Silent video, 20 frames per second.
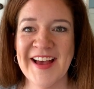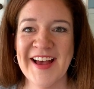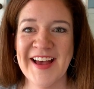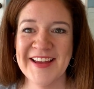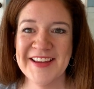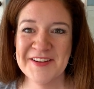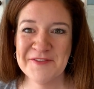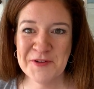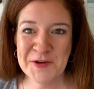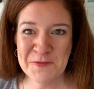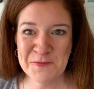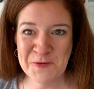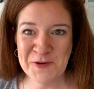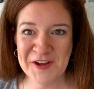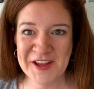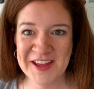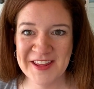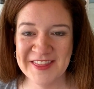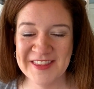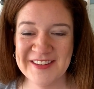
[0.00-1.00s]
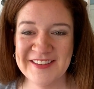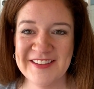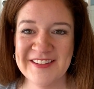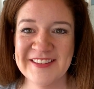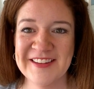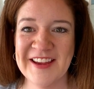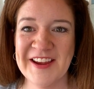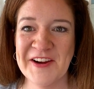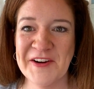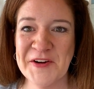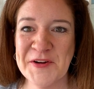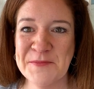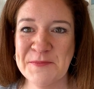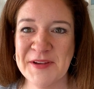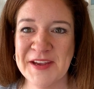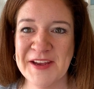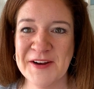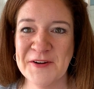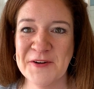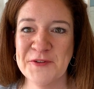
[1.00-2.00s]
Hi everyone, this is Karin
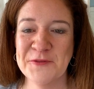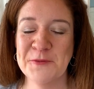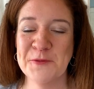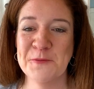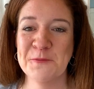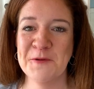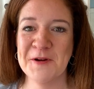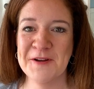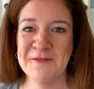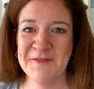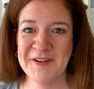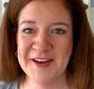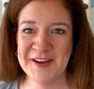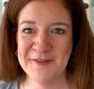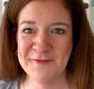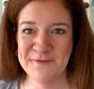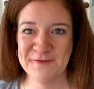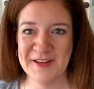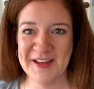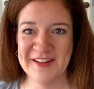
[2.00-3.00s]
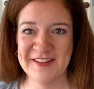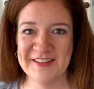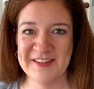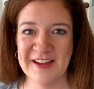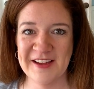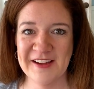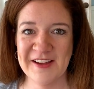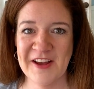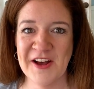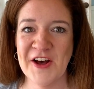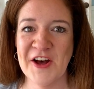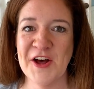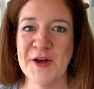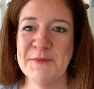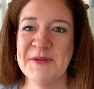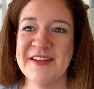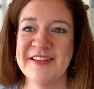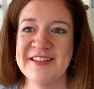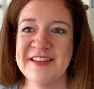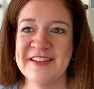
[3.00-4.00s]
Peters with
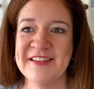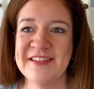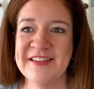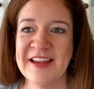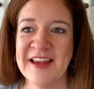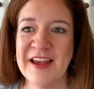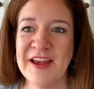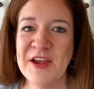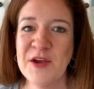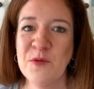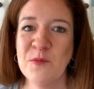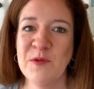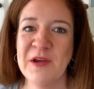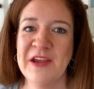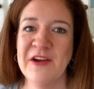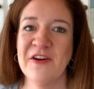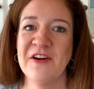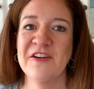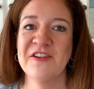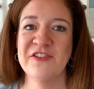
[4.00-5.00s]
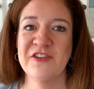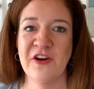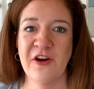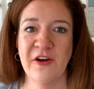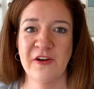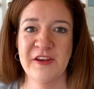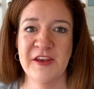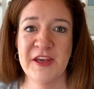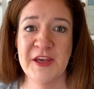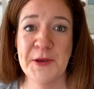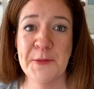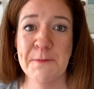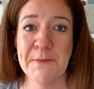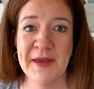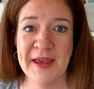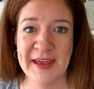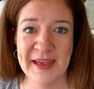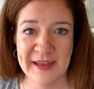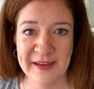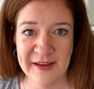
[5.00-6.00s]
RenovatedFaith.com and today we are talking
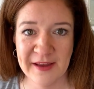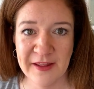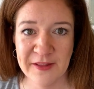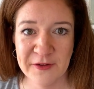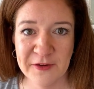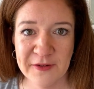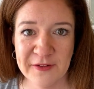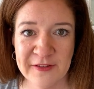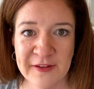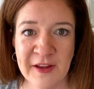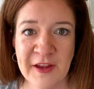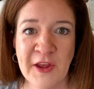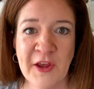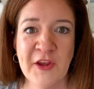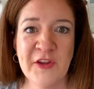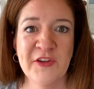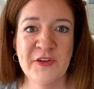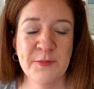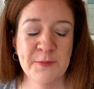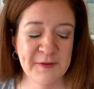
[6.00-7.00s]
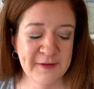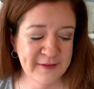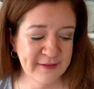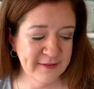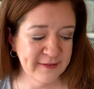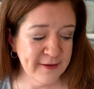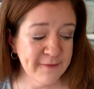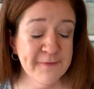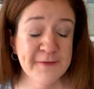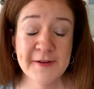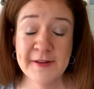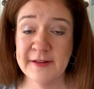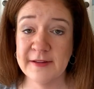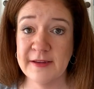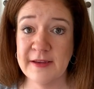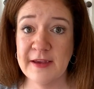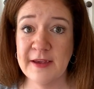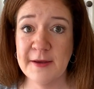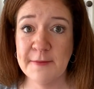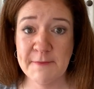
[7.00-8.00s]
paint colors,
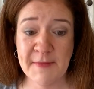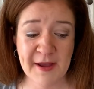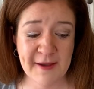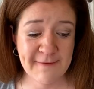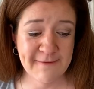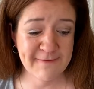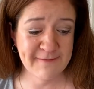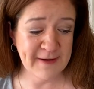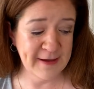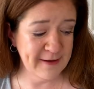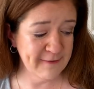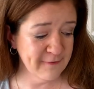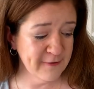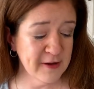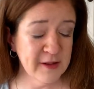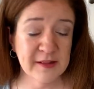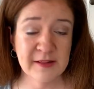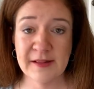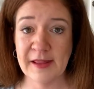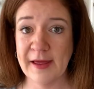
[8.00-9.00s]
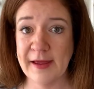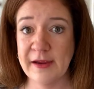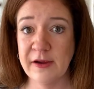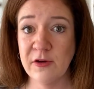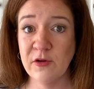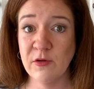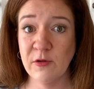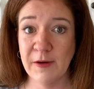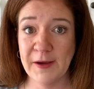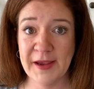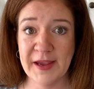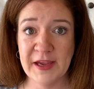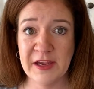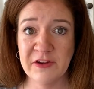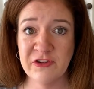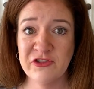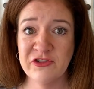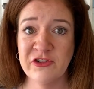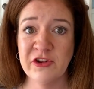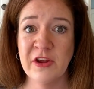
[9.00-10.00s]
specifically my favorite light
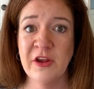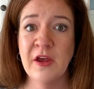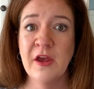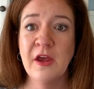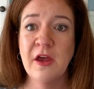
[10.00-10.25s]
greige